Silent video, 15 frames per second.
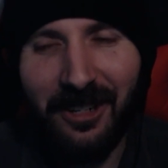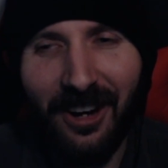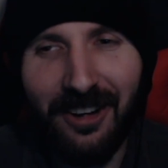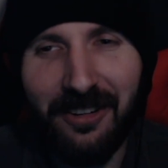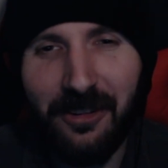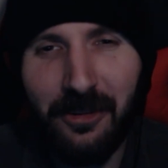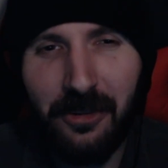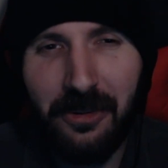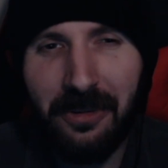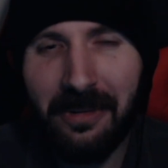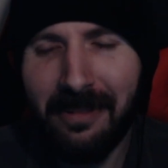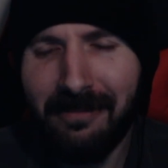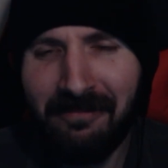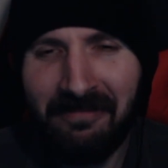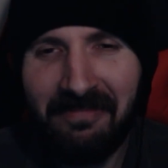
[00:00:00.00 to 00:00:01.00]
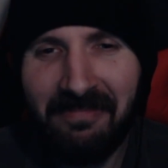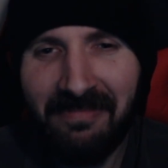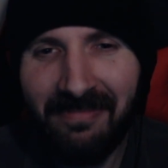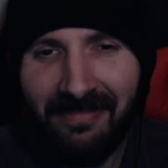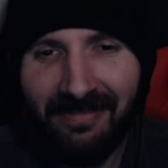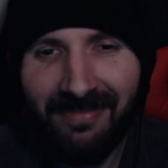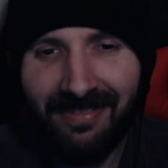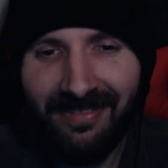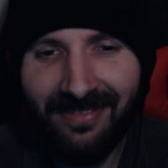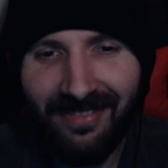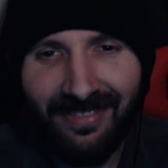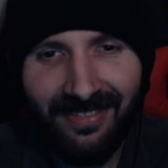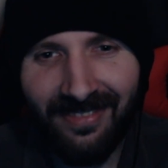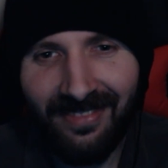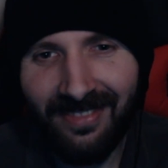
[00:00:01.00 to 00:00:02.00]
Round two?
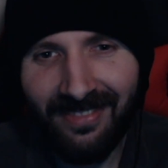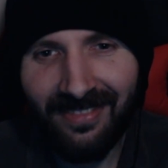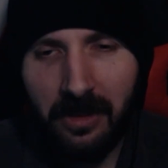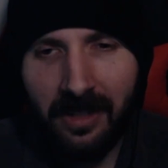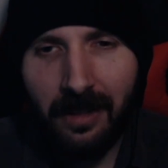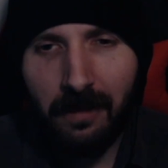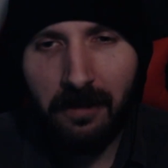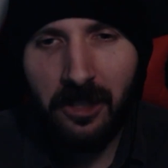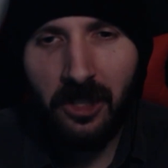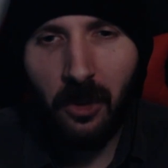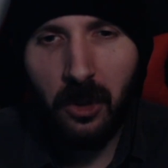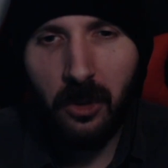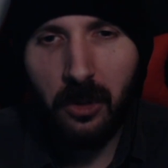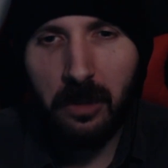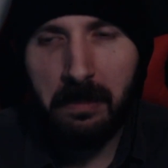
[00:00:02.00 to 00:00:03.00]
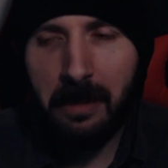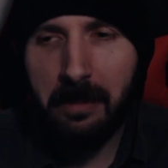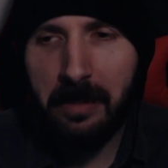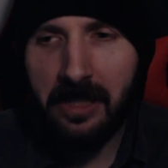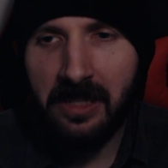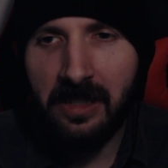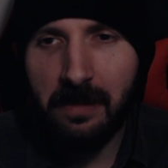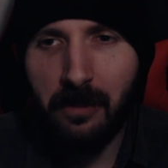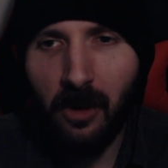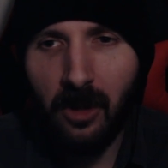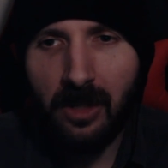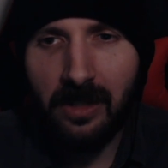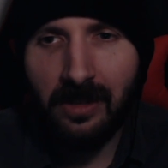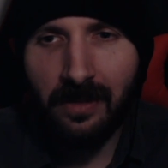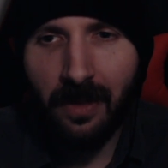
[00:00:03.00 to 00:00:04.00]
What kind of Saul Goodman business
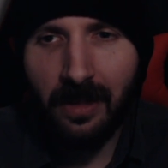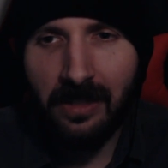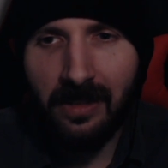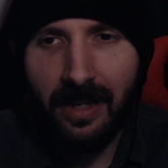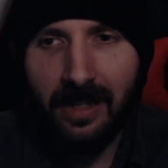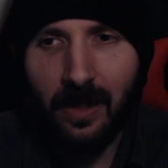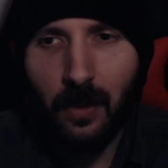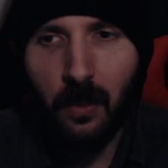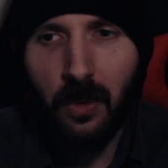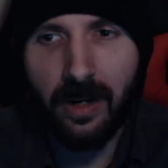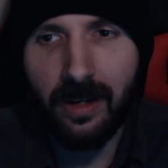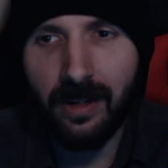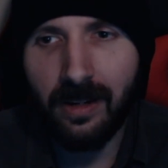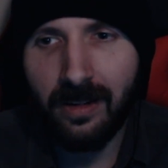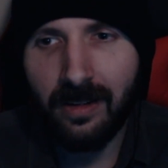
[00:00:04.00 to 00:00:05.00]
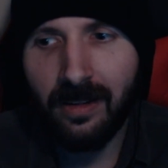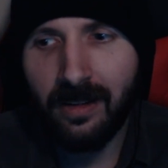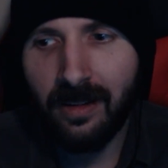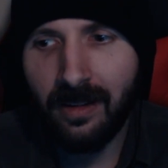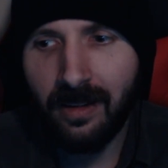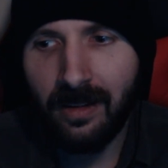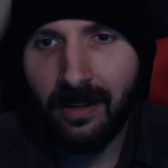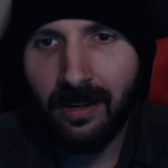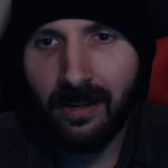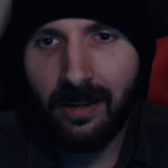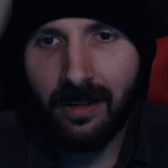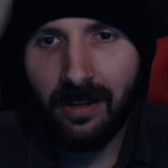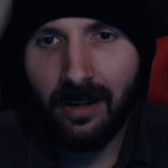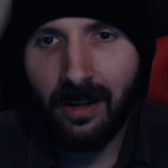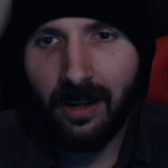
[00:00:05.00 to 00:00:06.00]
model is this anyway?
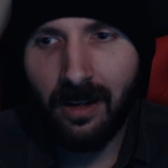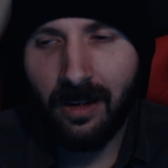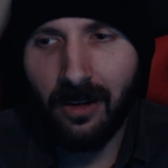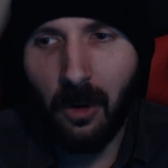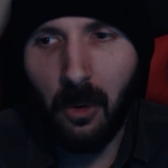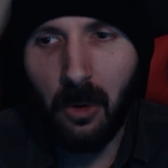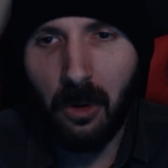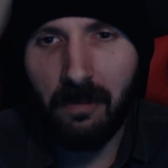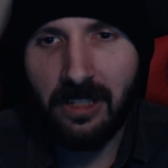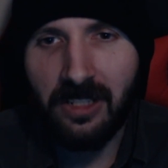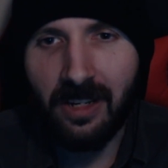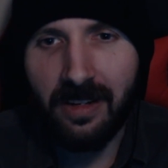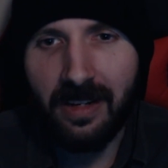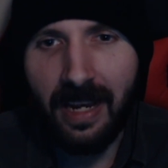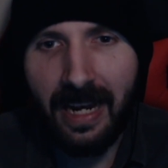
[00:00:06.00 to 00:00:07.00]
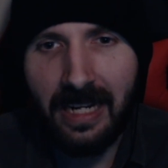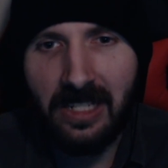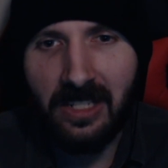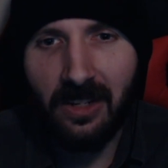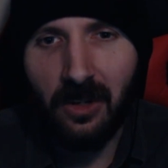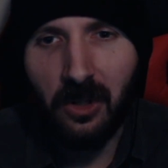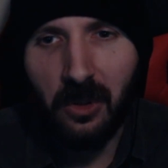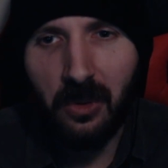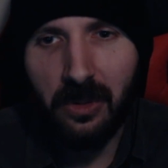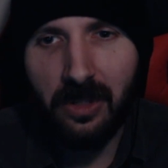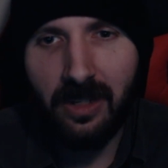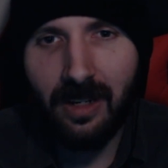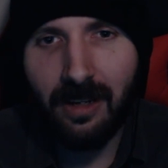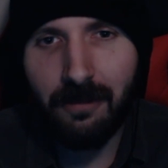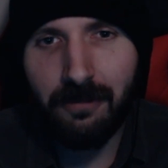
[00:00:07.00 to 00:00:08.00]
Now all of a sudden ads are not good
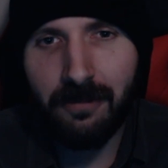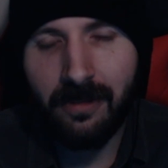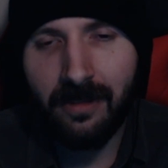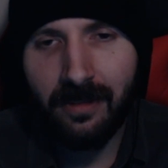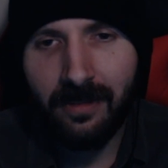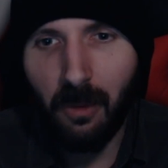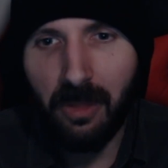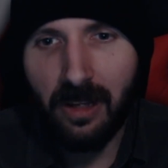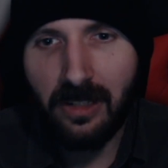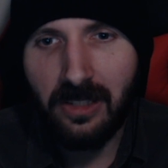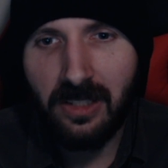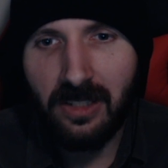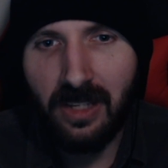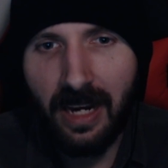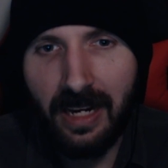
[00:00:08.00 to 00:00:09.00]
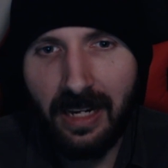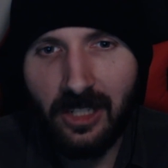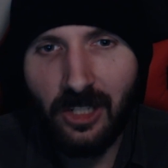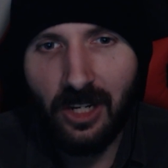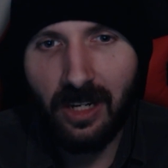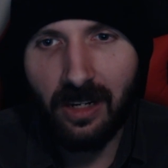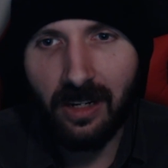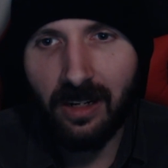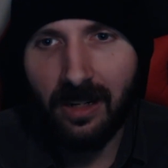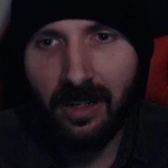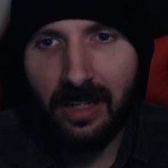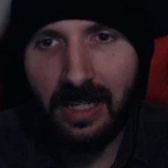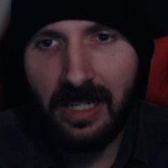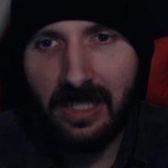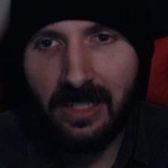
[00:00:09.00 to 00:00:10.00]
enough? Now they're staging
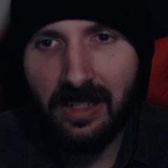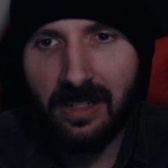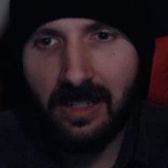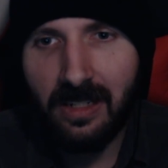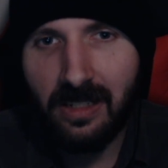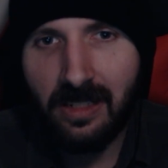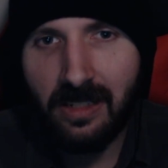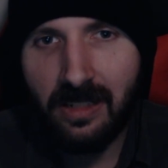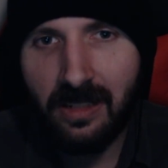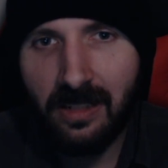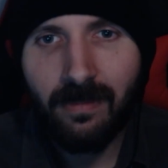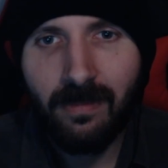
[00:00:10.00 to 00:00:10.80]
incidents?